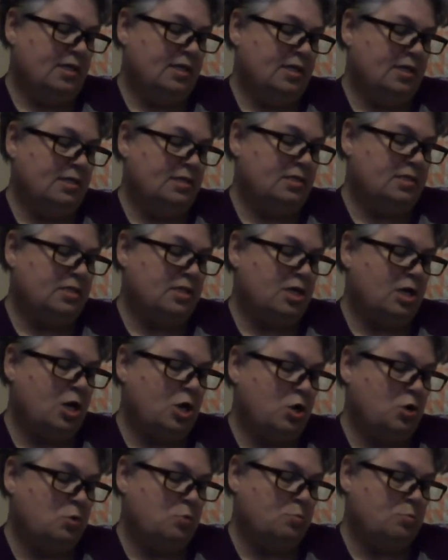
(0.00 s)
is
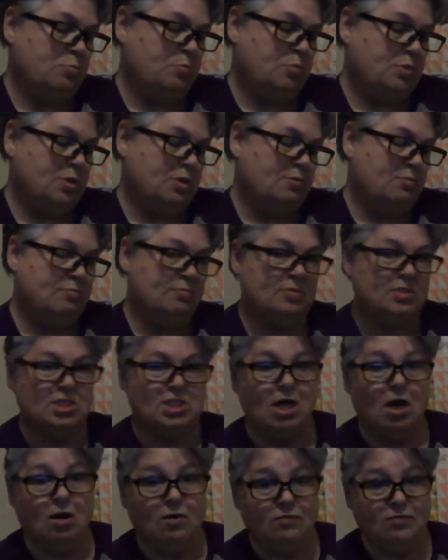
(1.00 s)
taupe,
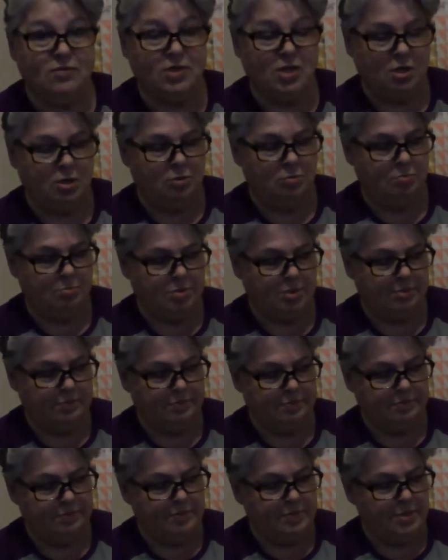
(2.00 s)
soft taupe.
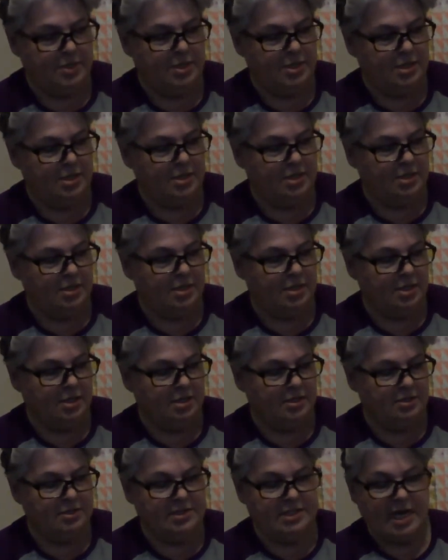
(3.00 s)

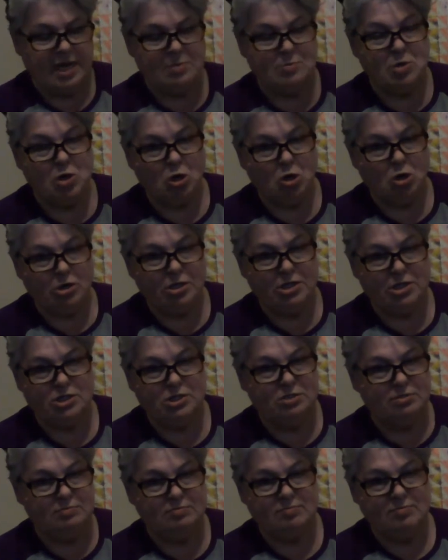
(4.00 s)
Same
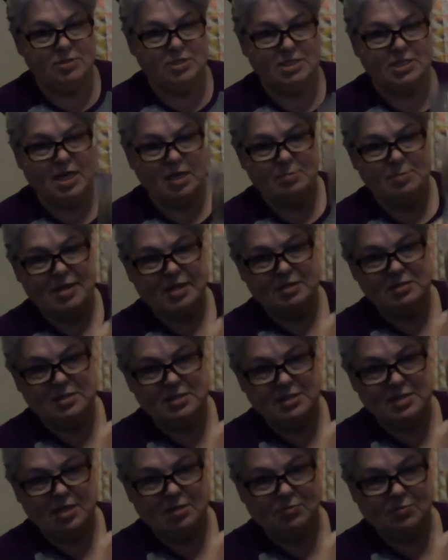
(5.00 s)
yardage, same
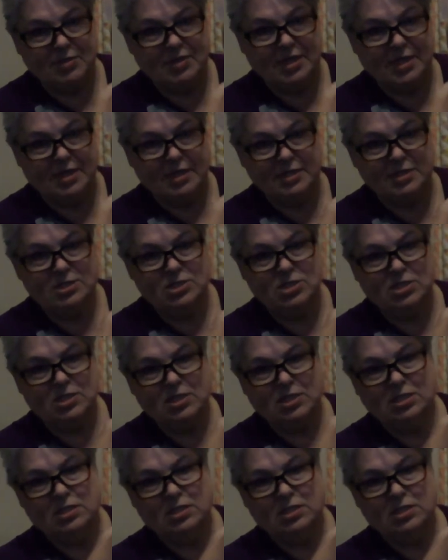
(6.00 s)
ounces, everything. It's just a